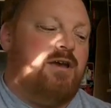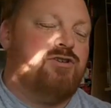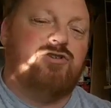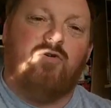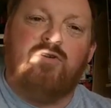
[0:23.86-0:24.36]

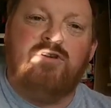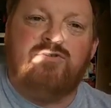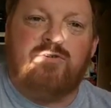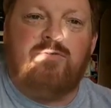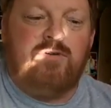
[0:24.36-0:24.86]
It's totally
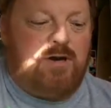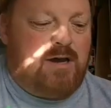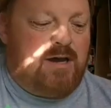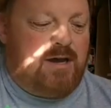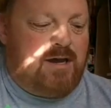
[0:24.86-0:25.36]
true.
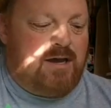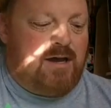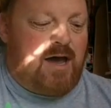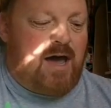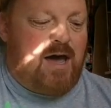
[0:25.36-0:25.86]

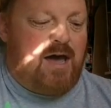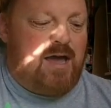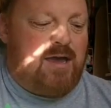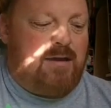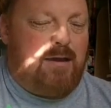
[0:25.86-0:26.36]

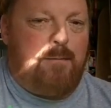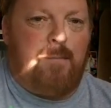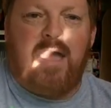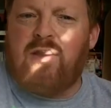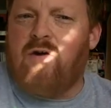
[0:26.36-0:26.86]
I
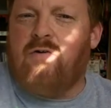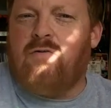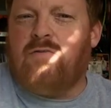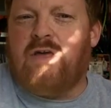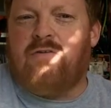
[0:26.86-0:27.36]
might
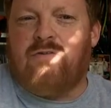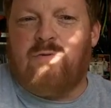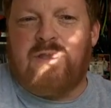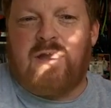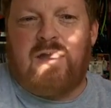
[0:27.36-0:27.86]
go later in the
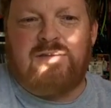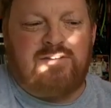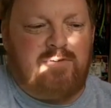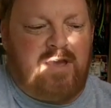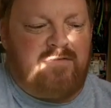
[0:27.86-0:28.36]
week. I
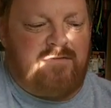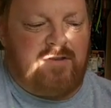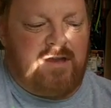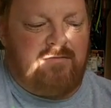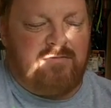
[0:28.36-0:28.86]
do have a
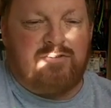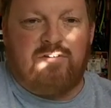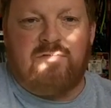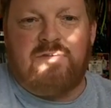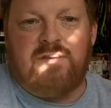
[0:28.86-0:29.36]
flight
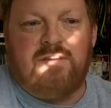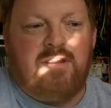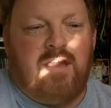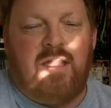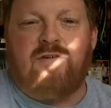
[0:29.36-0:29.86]
reserved.
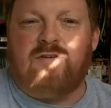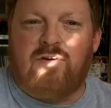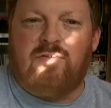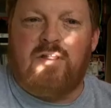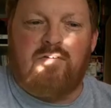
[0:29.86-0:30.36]
I could
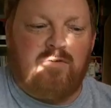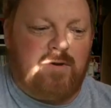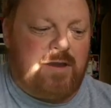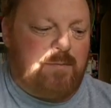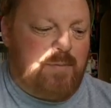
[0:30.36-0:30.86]
go later in the
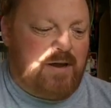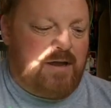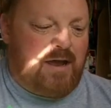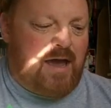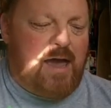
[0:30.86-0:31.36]
week,
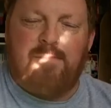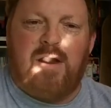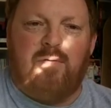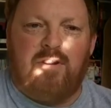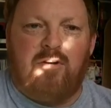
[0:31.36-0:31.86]
but I'm
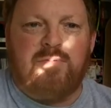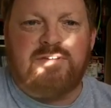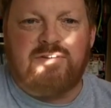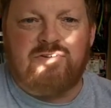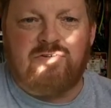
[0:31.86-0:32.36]
not
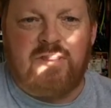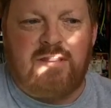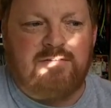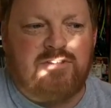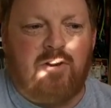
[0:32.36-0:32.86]
100% sure
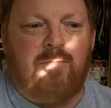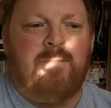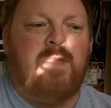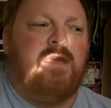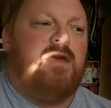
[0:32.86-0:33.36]
yet. So...
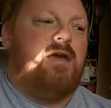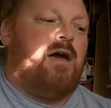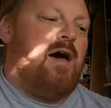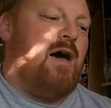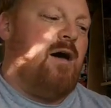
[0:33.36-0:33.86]

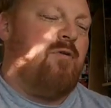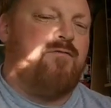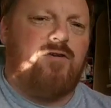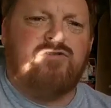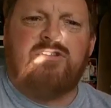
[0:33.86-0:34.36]
but
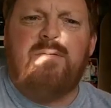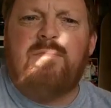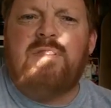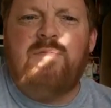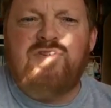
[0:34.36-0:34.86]
first,
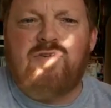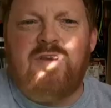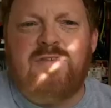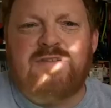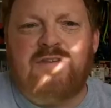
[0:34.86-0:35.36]
let me show
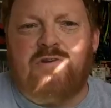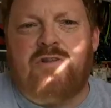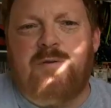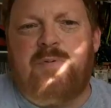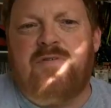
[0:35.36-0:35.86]
you this little
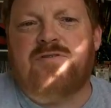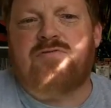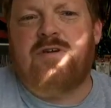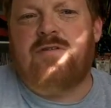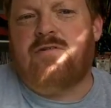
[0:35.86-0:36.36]
clip of this
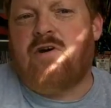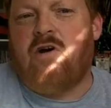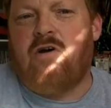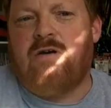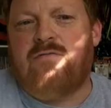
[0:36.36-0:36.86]
great little
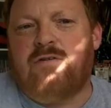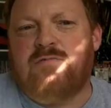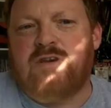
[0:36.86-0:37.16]
car I filmed